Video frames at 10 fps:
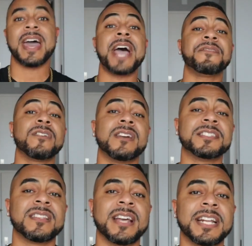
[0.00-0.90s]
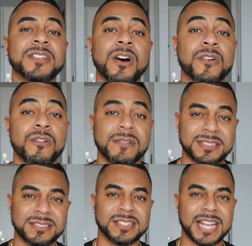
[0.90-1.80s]
After lunch, the ladies all go
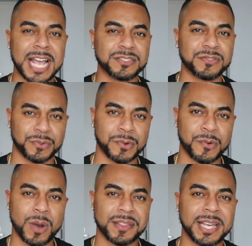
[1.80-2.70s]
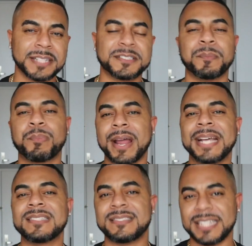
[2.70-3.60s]
into the next room where they get to
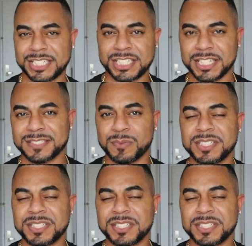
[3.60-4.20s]
break dishes,